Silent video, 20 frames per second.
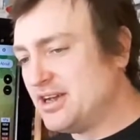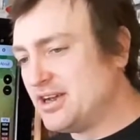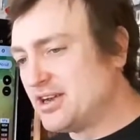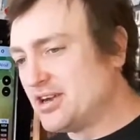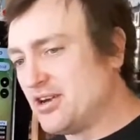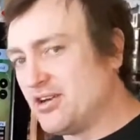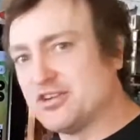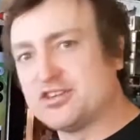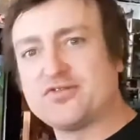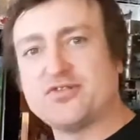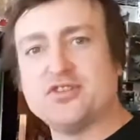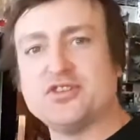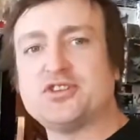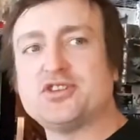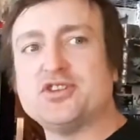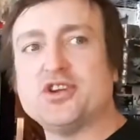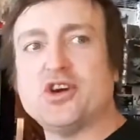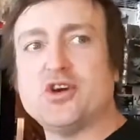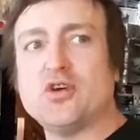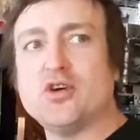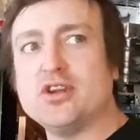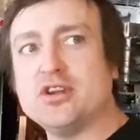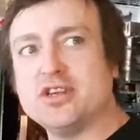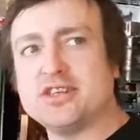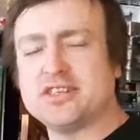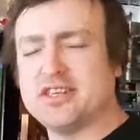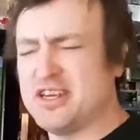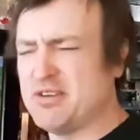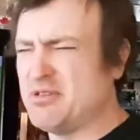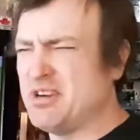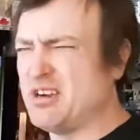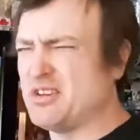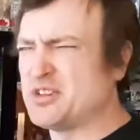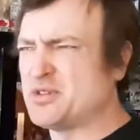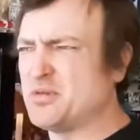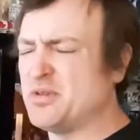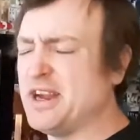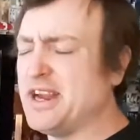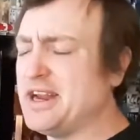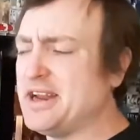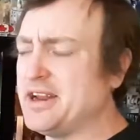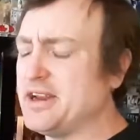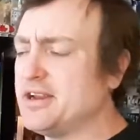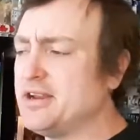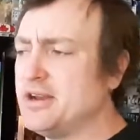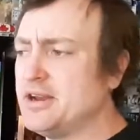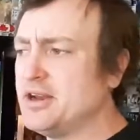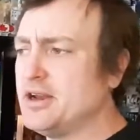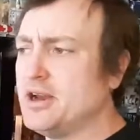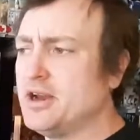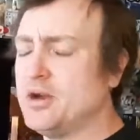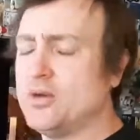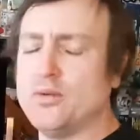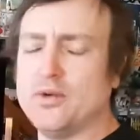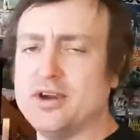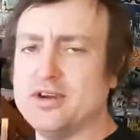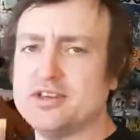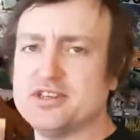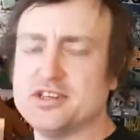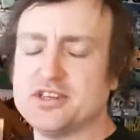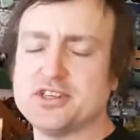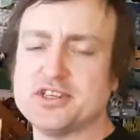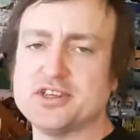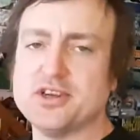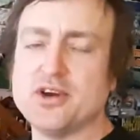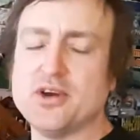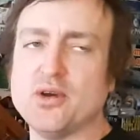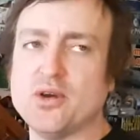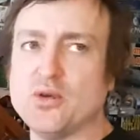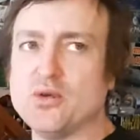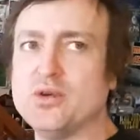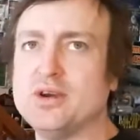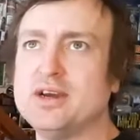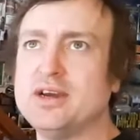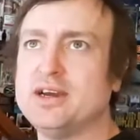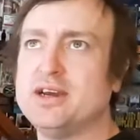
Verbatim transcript: calls for snow, and you say, well, it's raining. Where's the snow?